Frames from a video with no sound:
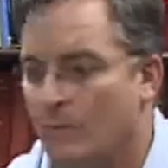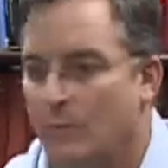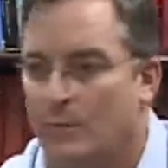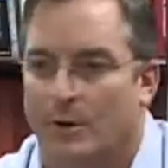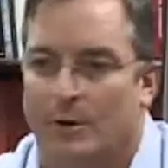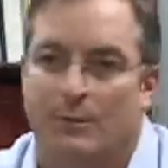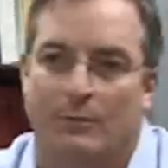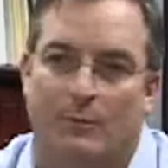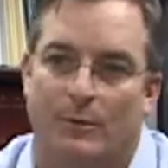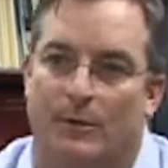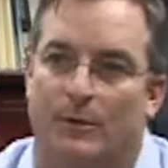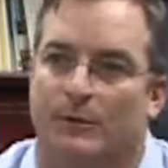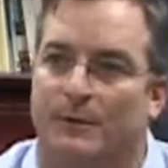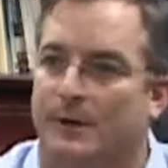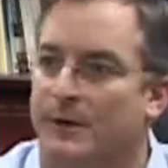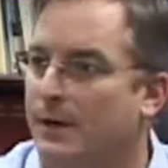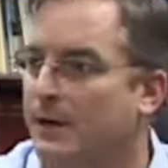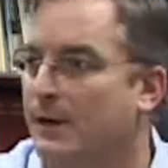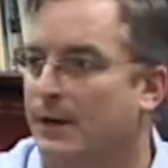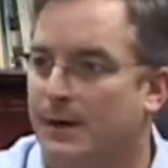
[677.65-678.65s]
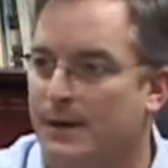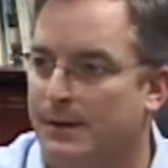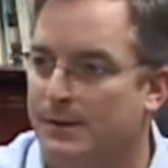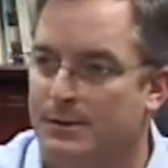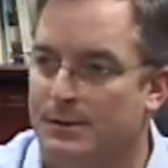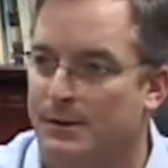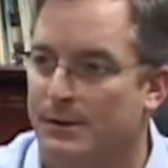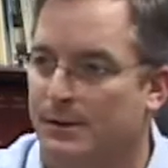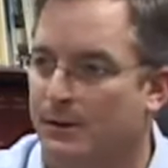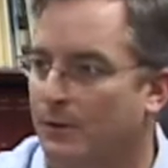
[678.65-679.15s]
We're, we're on the cutting
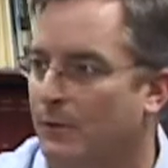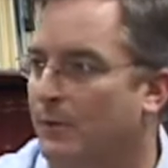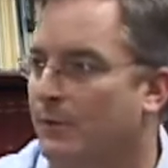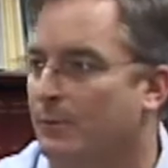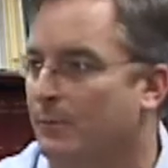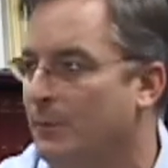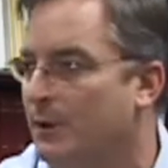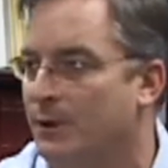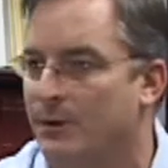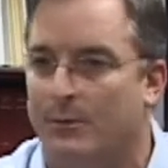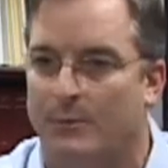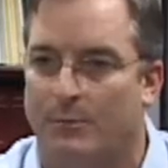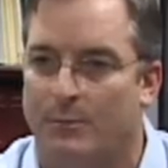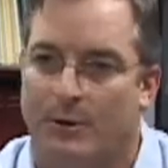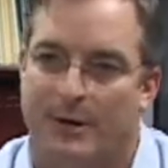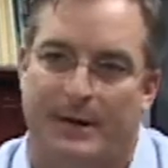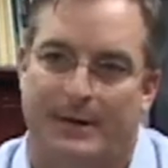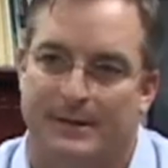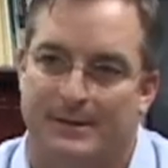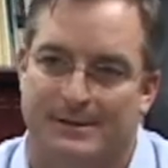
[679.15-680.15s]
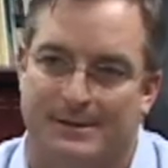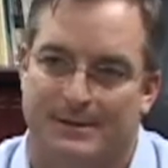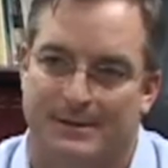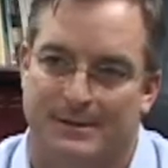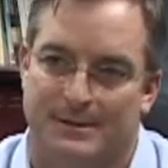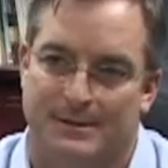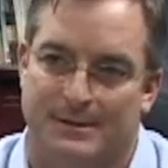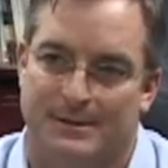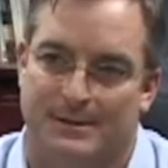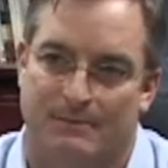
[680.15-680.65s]
edge here. No other medical
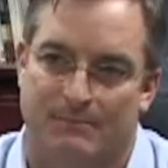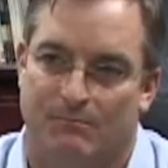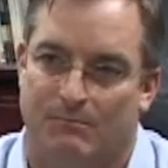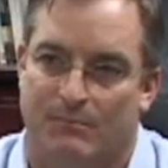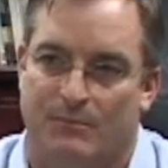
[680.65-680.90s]
practices